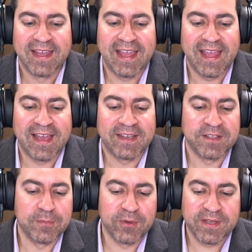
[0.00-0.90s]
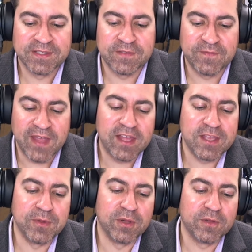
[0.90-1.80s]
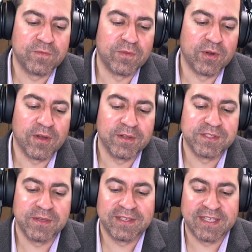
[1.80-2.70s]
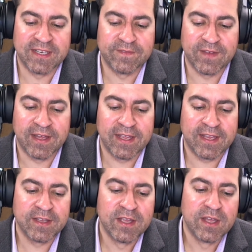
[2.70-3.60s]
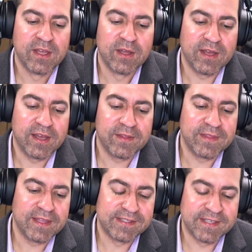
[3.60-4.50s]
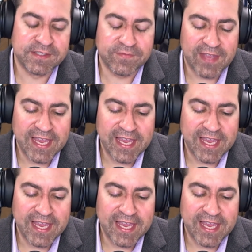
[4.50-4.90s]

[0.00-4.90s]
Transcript: And the book is invaluable for also identifying uh, the sense of